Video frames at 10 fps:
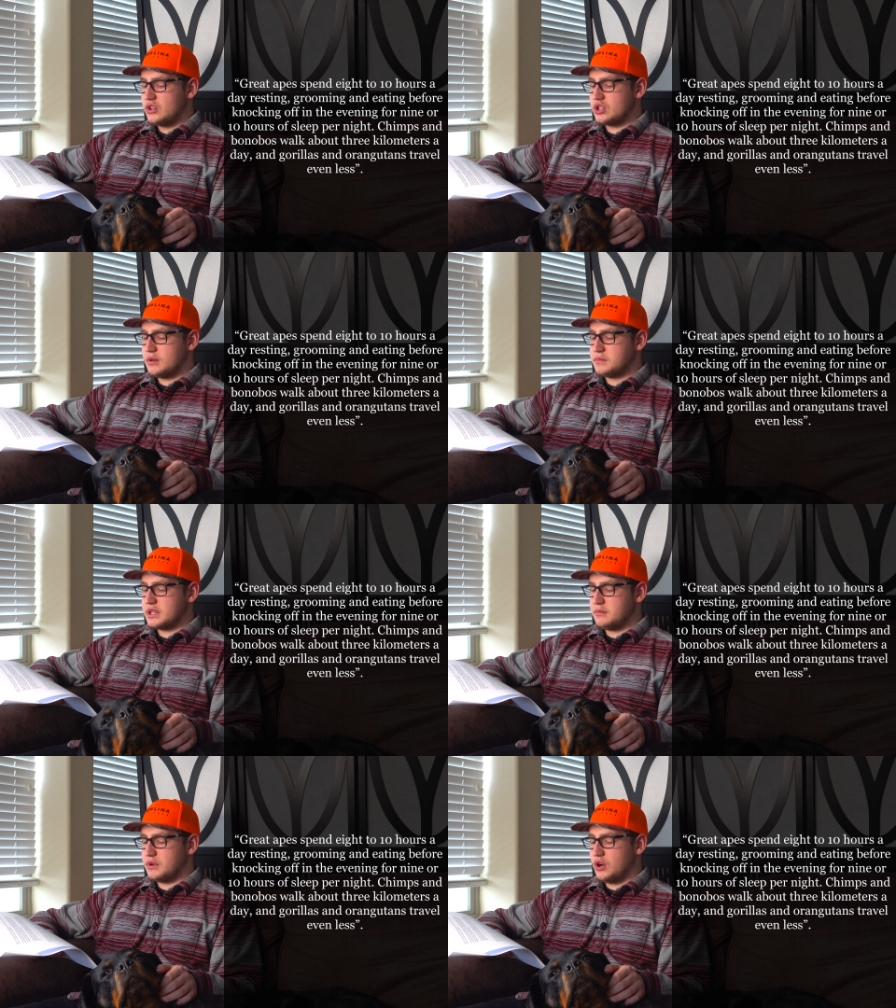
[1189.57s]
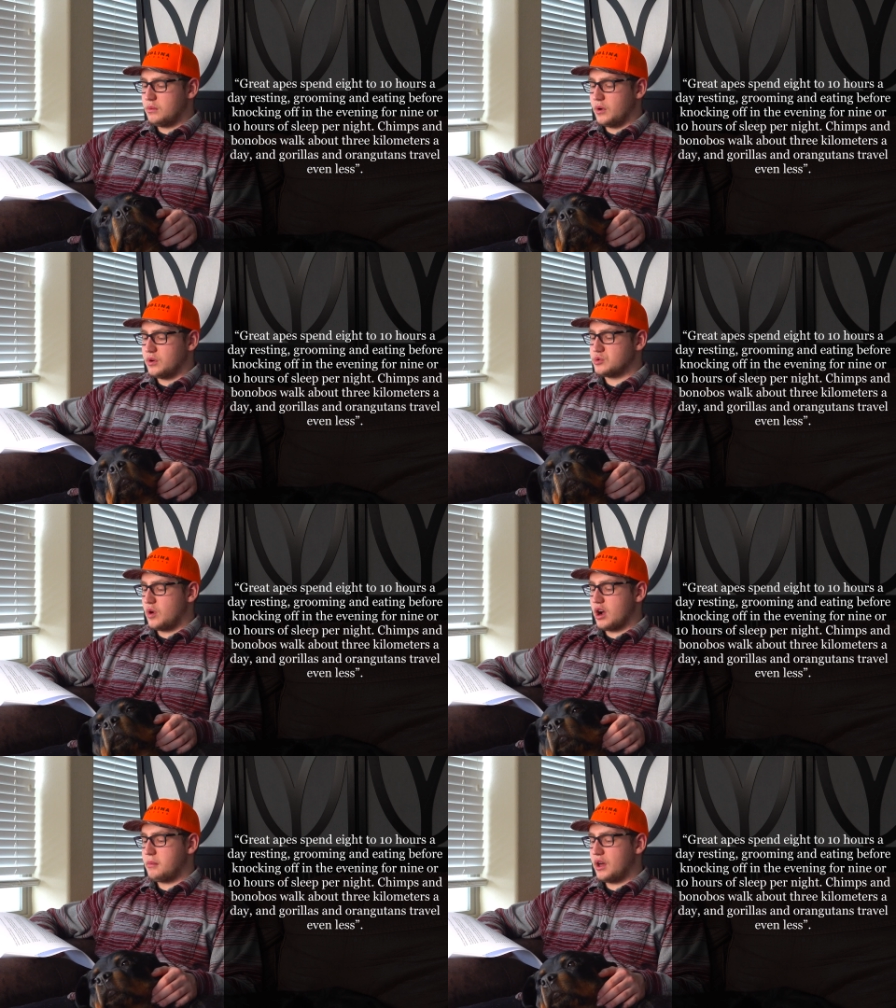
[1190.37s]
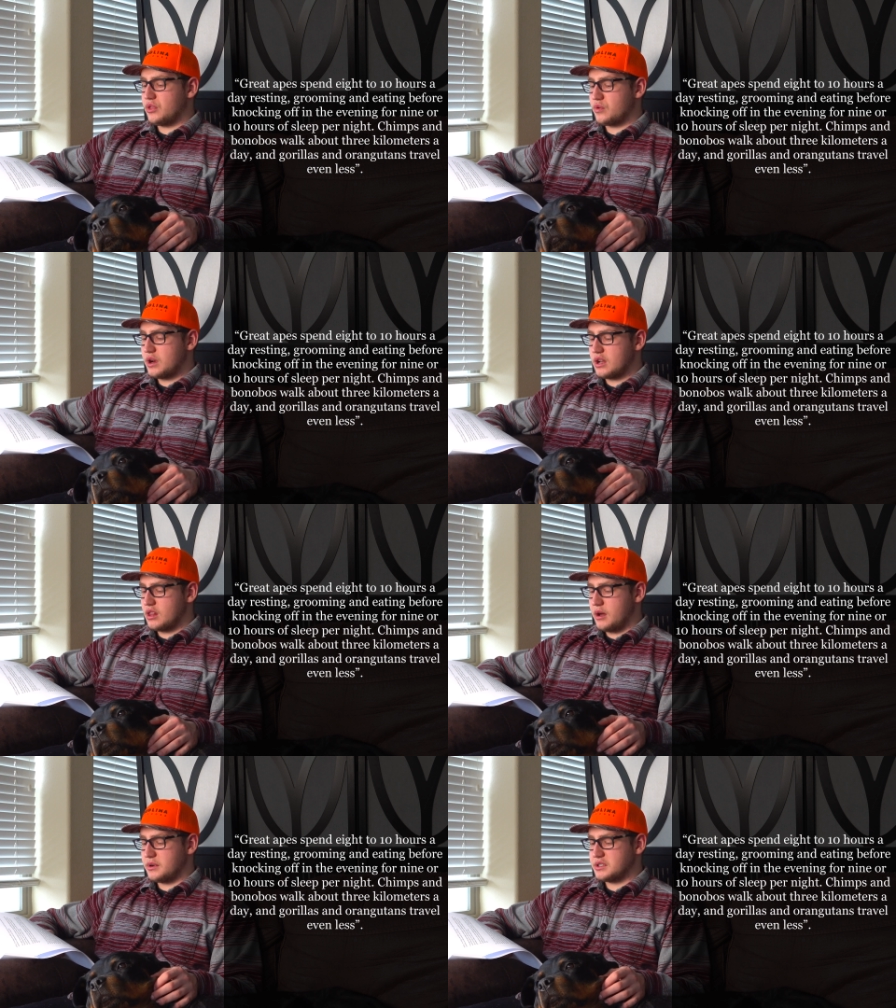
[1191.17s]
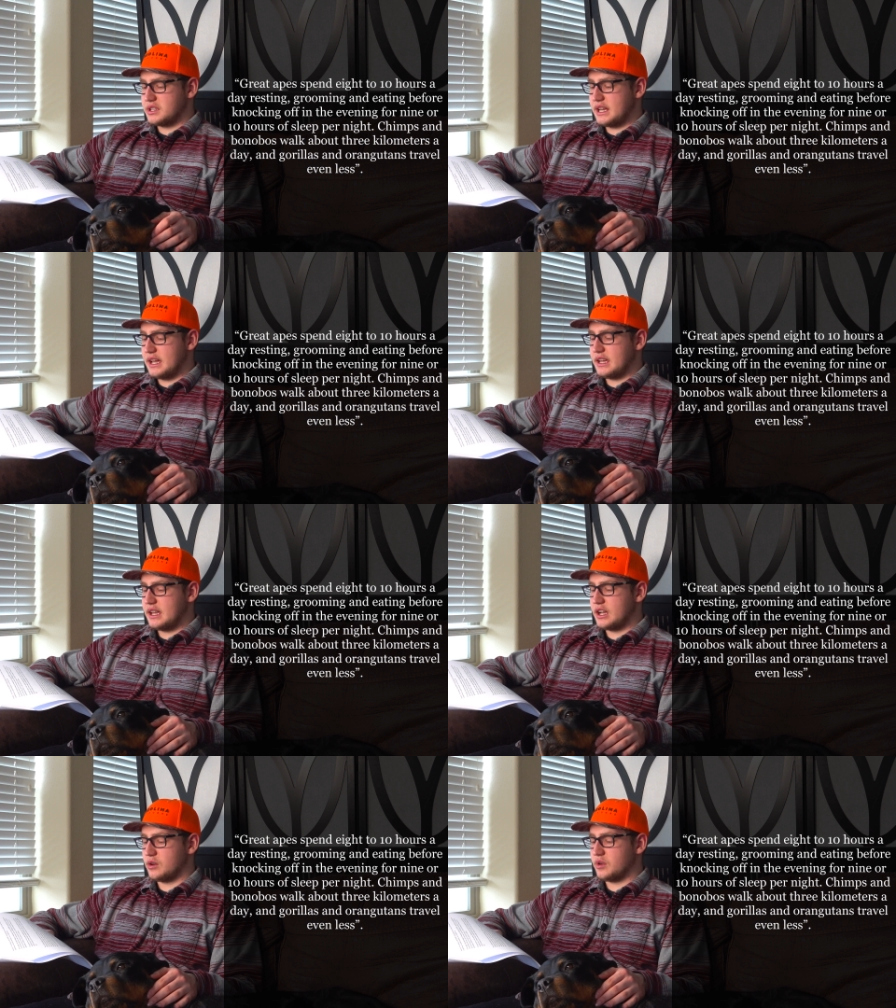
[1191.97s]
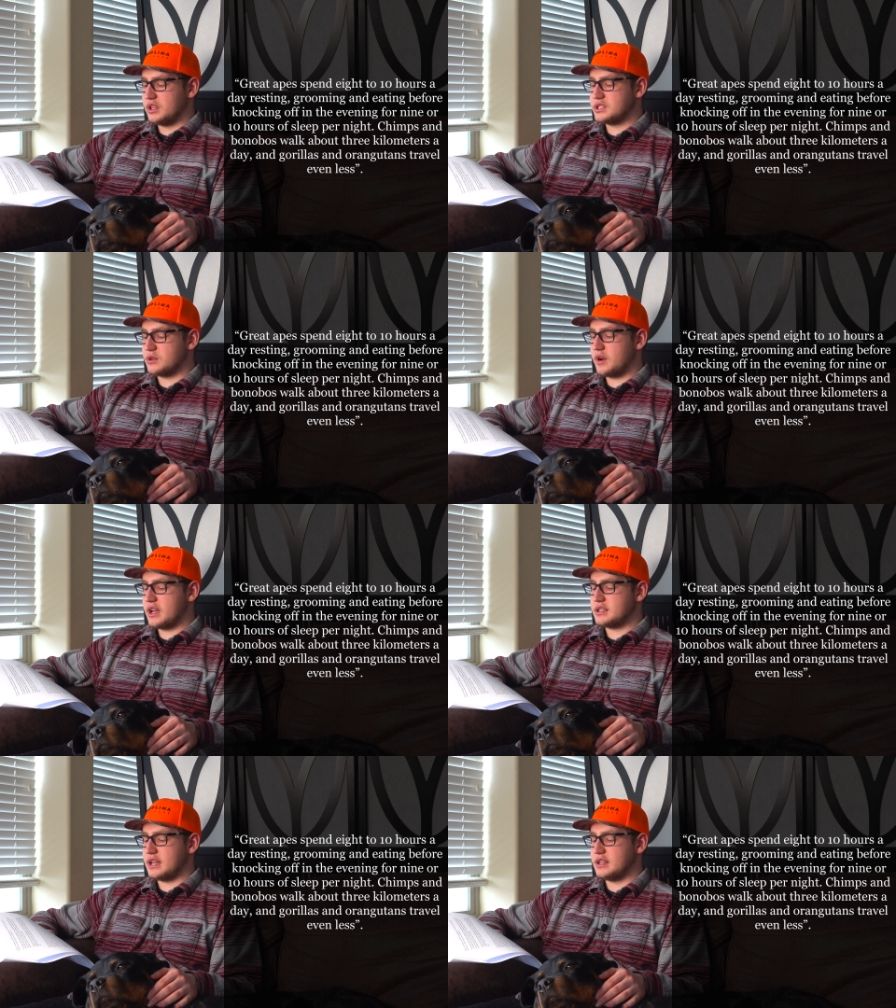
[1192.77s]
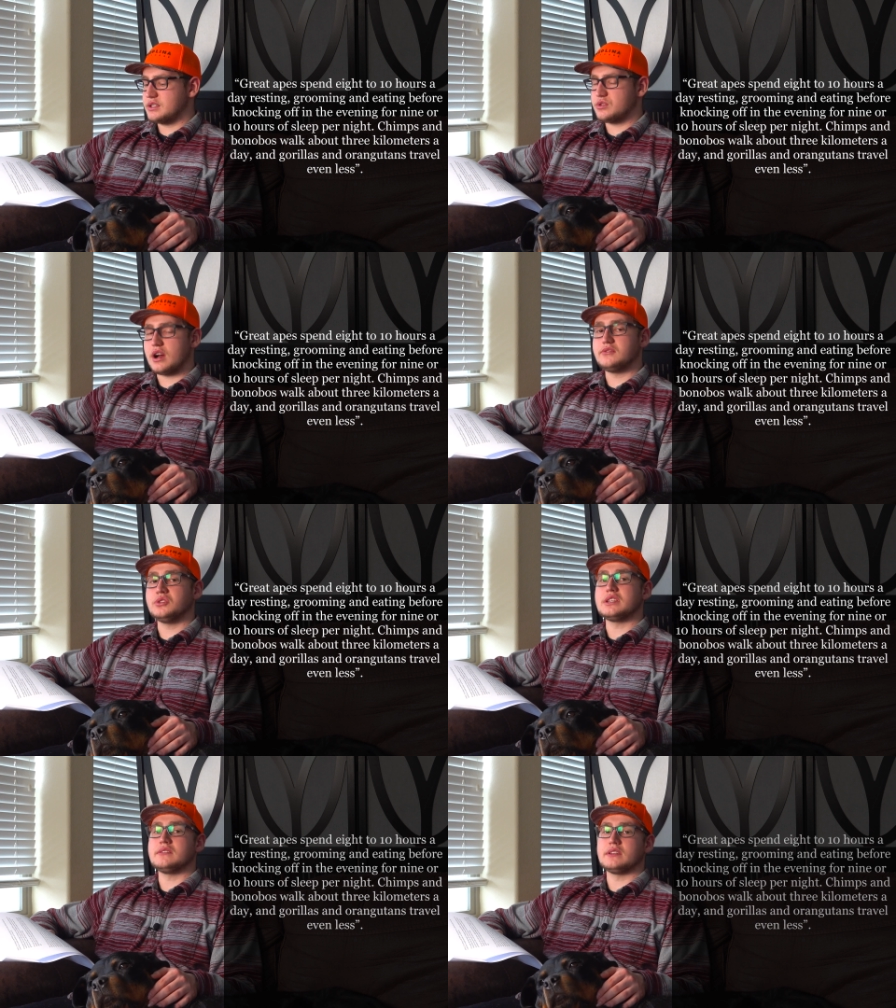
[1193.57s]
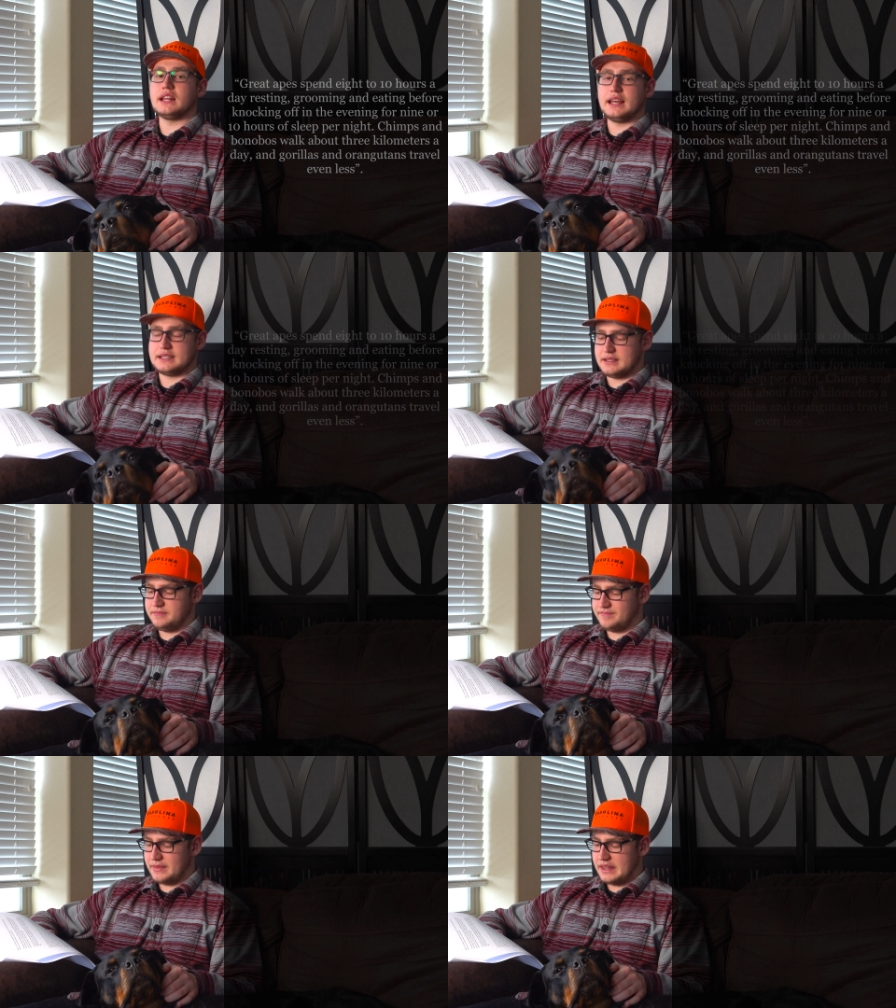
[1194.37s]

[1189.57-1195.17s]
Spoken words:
Chimps and bonobos walk about 3 kilometers a day, and gorillas and orangutans travel even less."